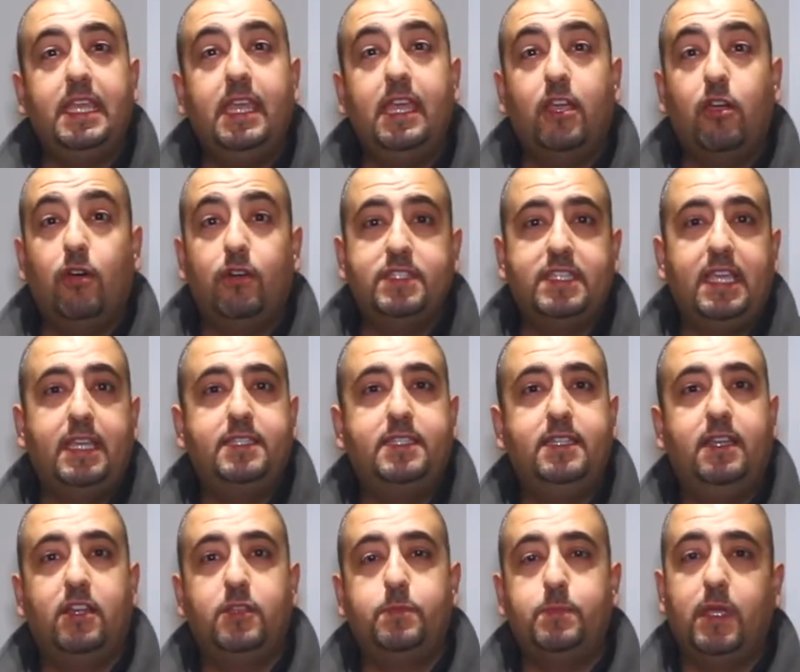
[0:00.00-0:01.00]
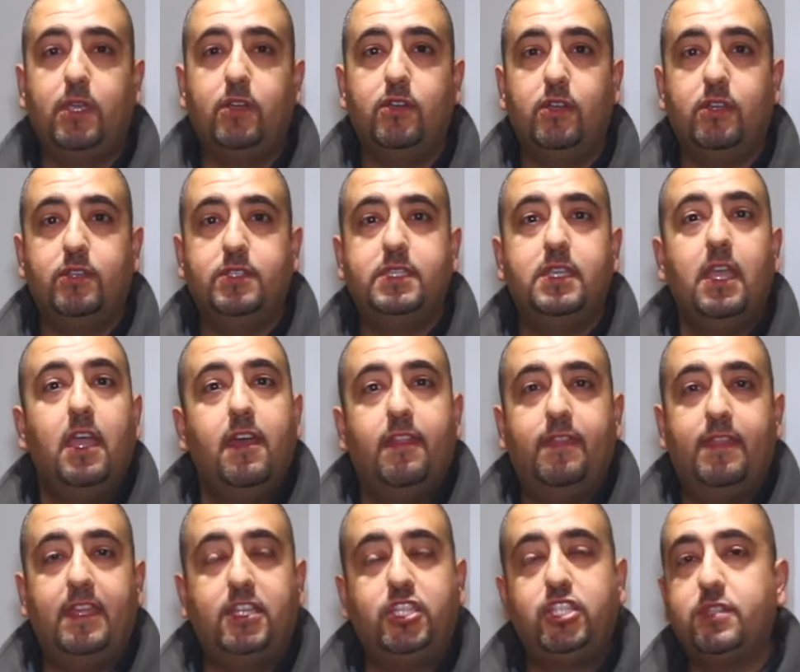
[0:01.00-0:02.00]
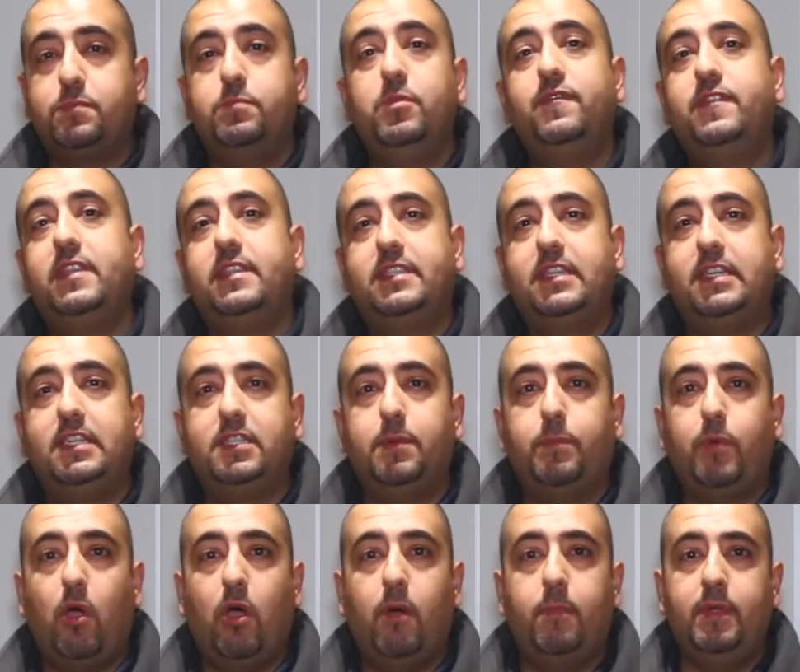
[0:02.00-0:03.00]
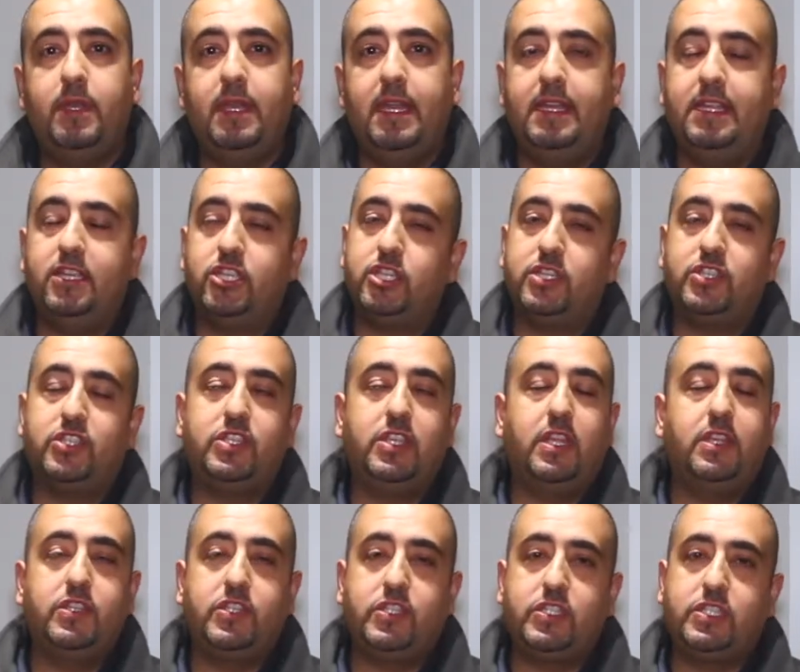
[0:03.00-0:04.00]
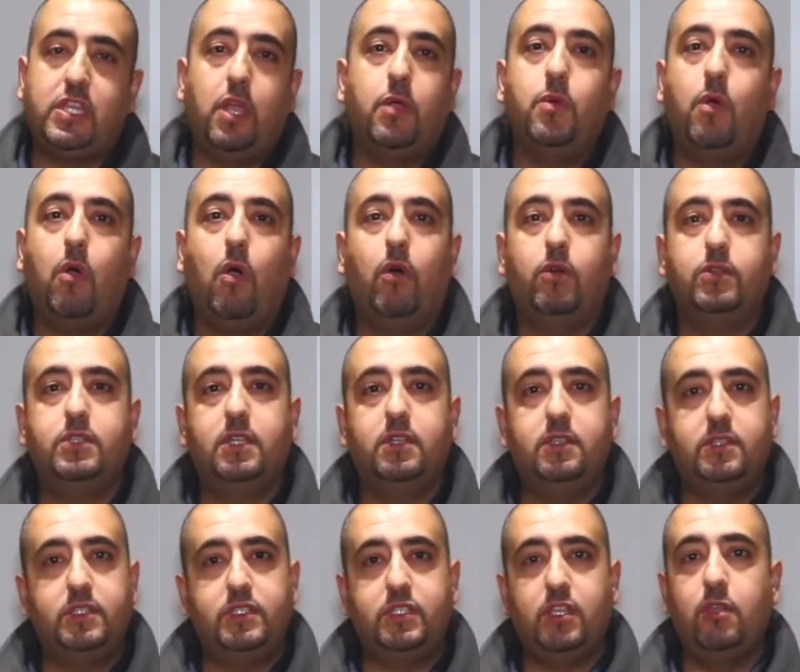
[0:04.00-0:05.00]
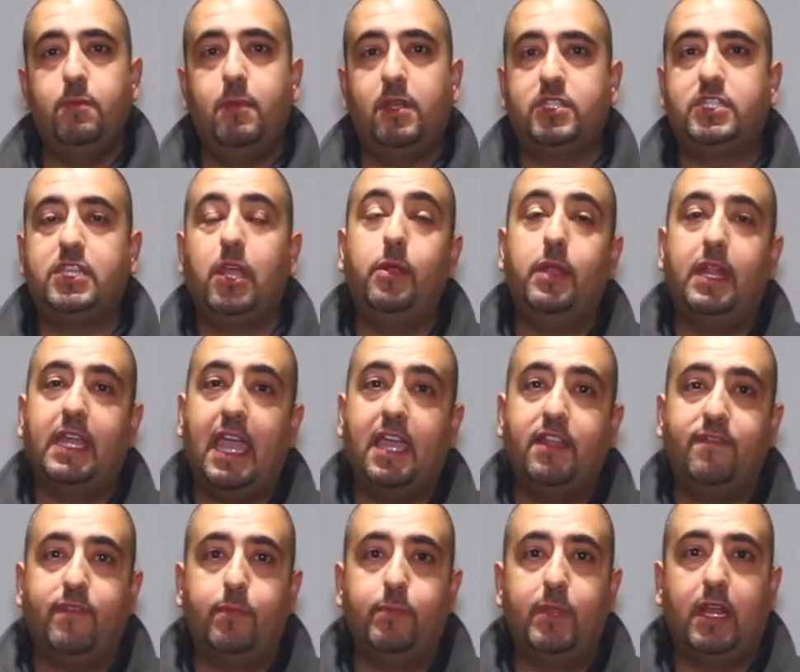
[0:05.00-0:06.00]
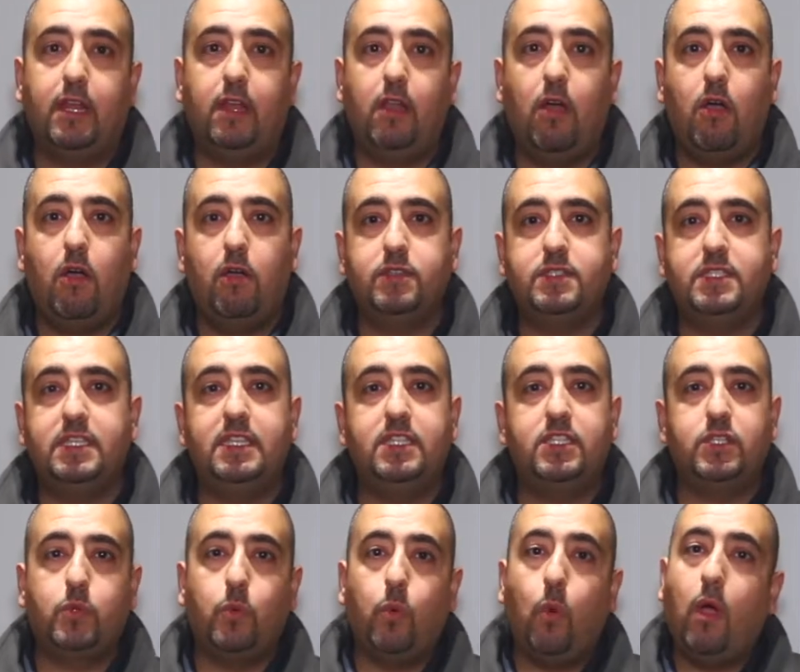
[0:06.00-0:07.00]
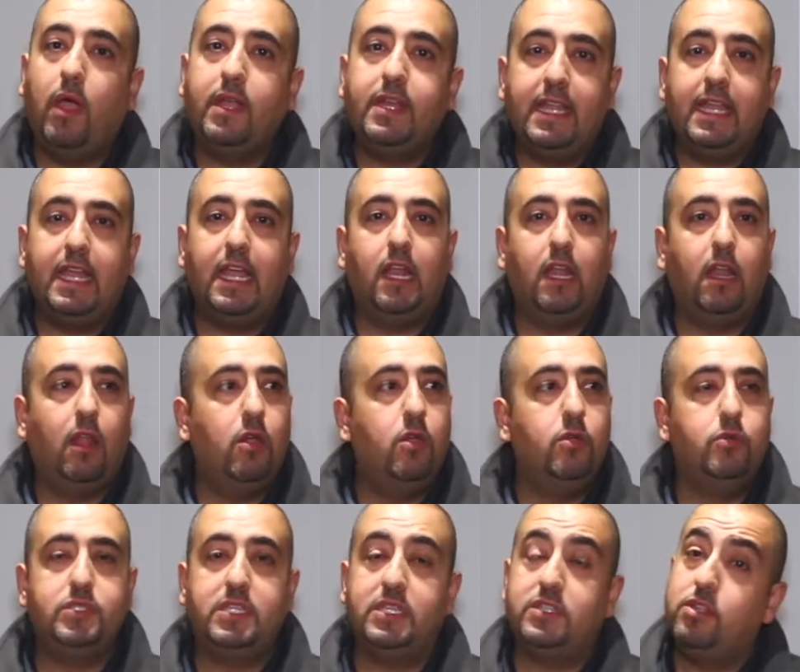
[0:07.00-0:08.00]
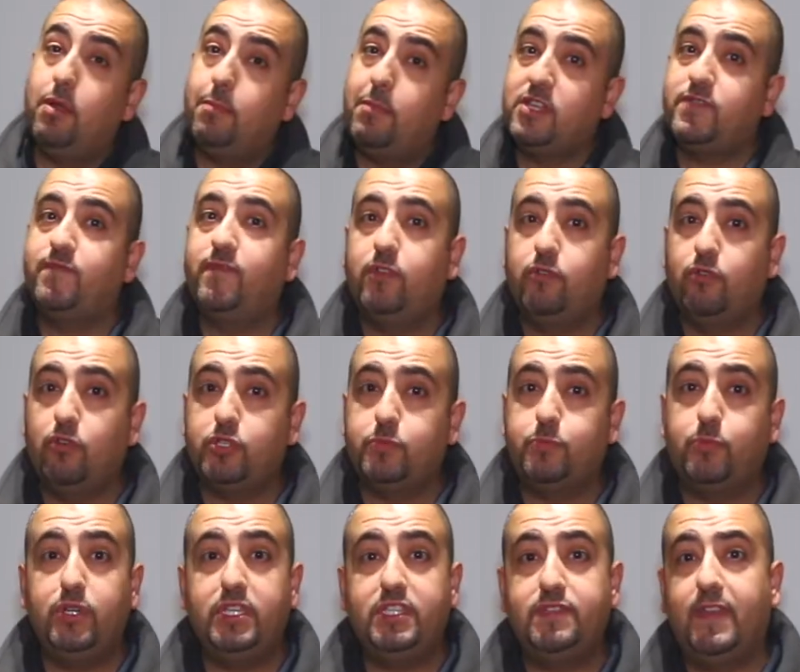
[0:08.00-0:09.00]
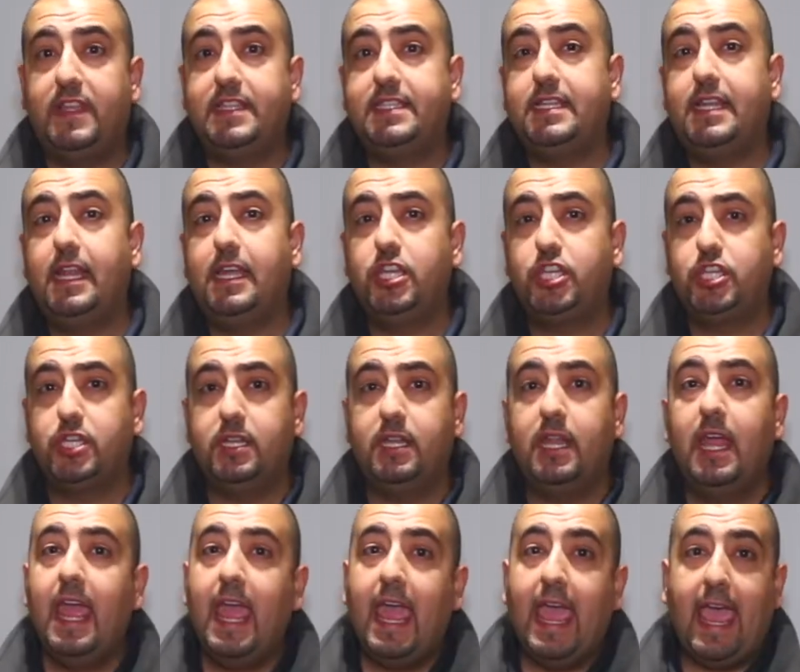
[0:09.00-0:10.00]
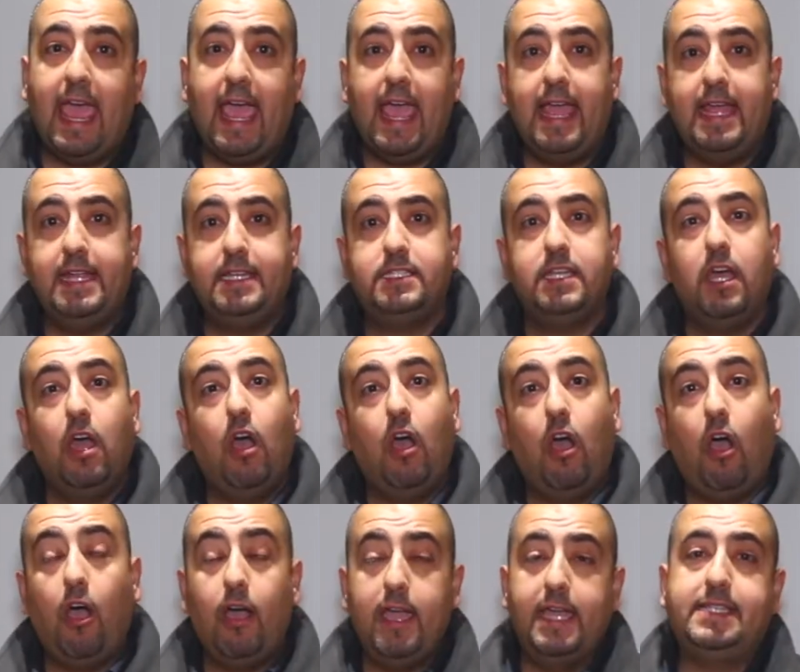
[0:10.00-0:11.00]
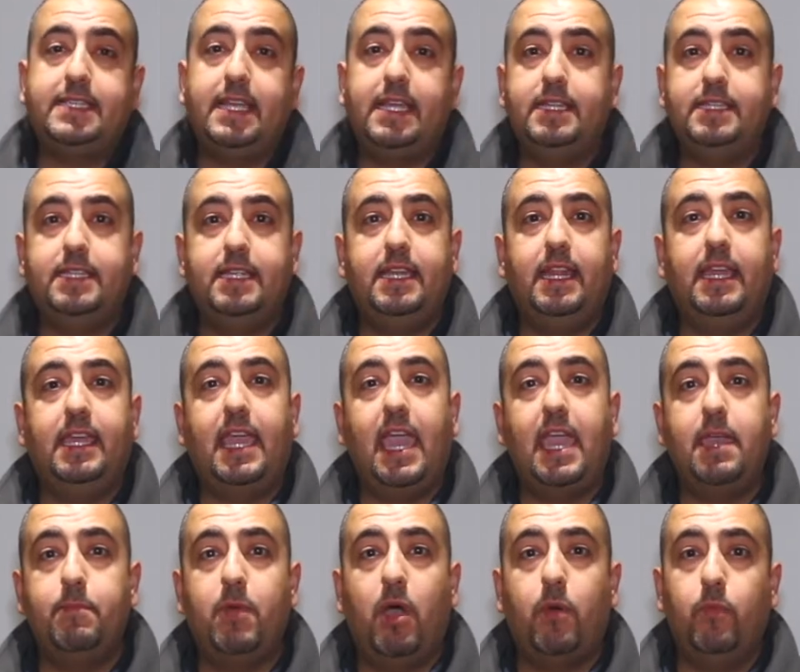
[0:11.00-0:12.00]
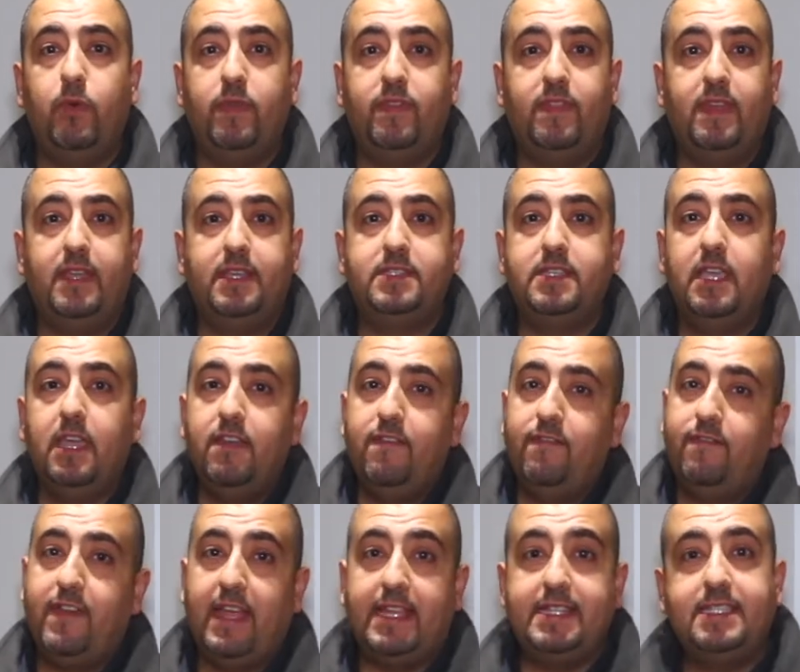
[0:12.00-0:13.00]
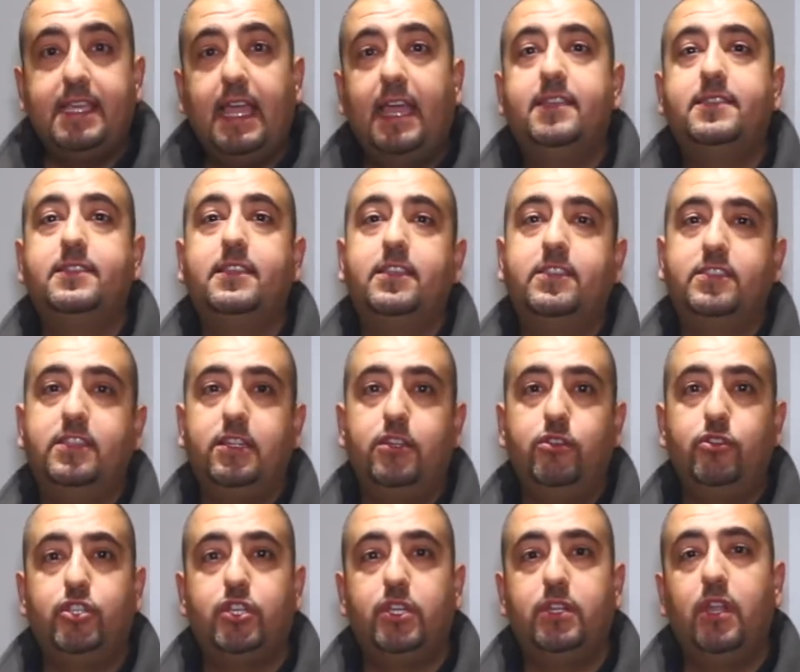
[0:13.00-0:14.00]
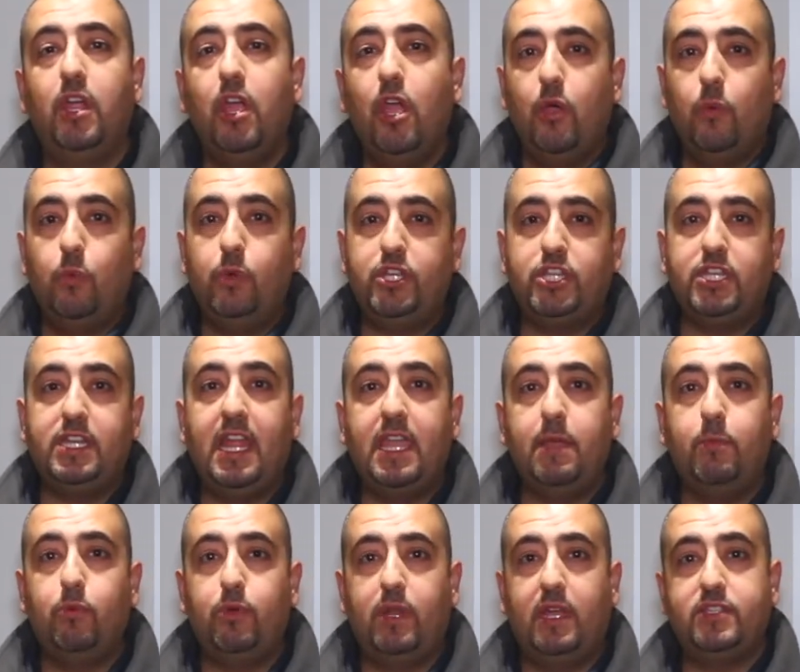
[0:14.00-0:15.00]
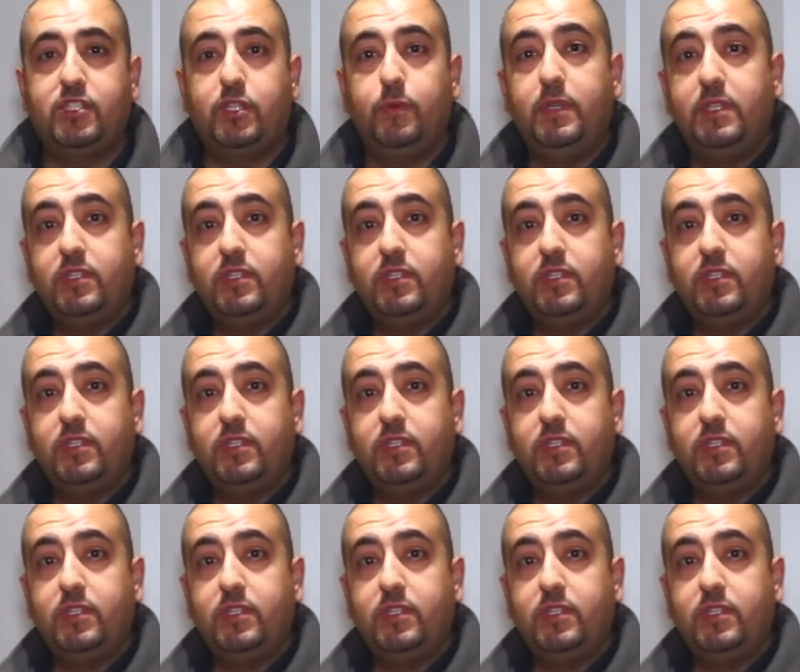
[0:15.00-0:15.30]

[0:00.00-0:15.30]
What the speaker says: here contacted us because they just moved into this apartment and it's just so hot. So much solar gain from the glass, it's quite enclosed, there's not much cross-breeze ventilation, and I attended and came up with this fantastic solution which enabled us to